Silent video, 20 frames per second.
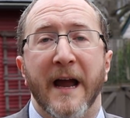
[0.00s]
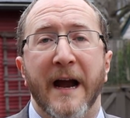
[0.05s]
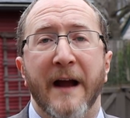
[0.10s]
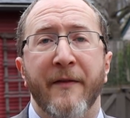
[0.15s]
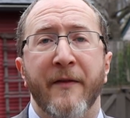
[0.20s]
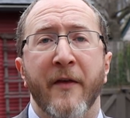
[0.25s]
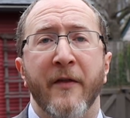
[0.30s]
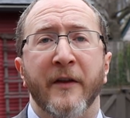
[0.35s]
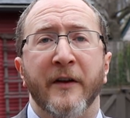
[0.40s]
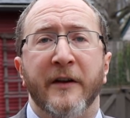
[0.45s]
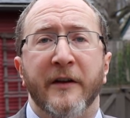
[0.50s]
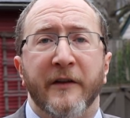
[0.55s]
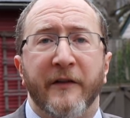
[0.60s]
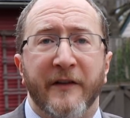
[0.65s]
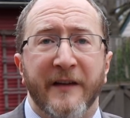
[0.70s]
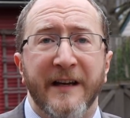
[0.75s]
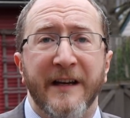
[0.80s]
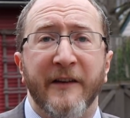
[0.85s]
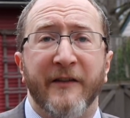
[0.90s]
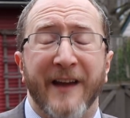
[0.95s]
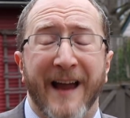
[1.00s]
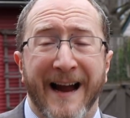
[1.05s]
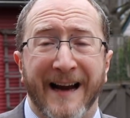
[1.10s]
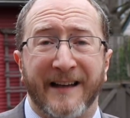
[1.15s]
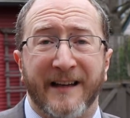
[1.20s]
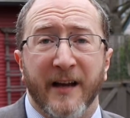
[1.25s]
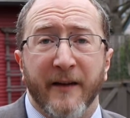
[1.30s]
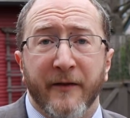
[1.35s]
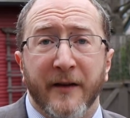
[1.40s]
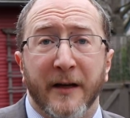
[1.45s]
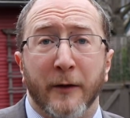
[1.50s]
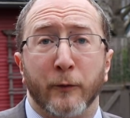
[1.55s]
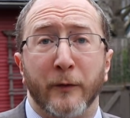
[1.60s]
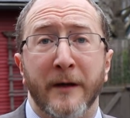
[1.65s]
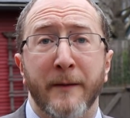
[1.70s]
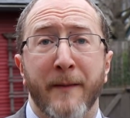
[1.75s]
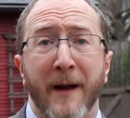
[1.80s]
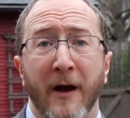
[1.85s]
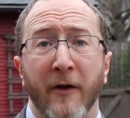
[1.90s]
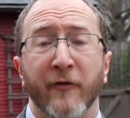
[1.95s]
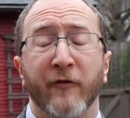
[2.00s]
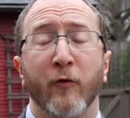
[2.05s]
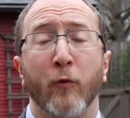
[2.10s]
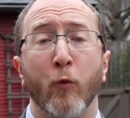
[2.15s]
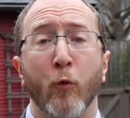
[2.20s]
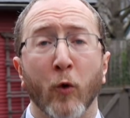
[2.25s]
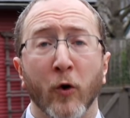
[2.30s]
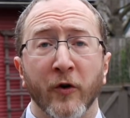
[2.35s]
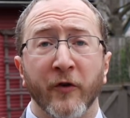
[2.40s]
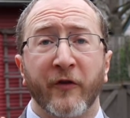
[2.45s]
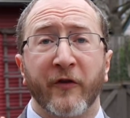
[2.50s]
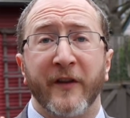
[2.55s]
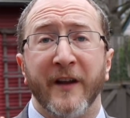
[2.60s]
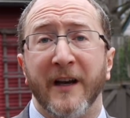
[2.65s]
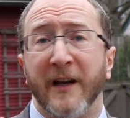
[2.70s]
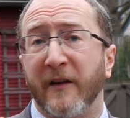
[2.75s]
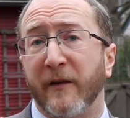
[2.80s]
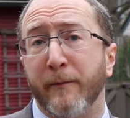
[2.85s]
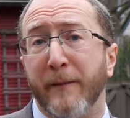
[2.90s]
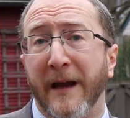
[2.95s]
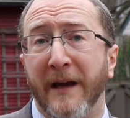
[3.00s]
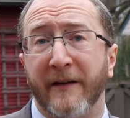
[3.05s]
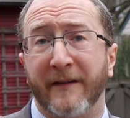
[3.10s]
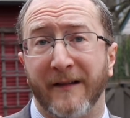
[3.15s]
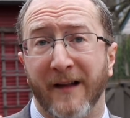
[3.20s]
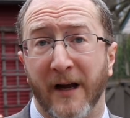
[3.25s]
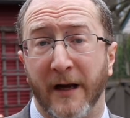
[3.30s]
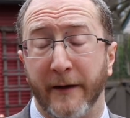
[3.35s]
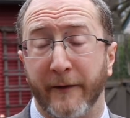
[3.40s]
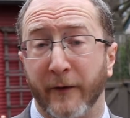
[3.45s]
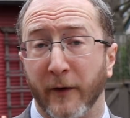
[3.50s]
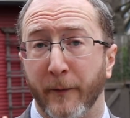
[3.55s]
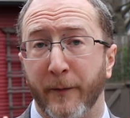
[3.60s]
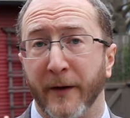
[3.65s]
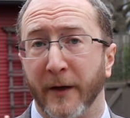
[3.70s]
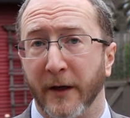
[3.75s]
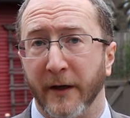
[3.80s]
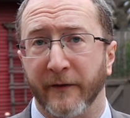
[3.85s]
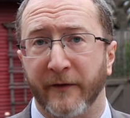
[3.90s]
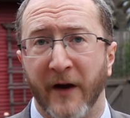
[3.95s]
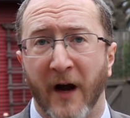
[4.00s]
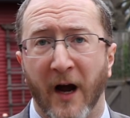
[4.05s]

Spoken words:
and then the disease activity rebounds worse than its baseline for a period of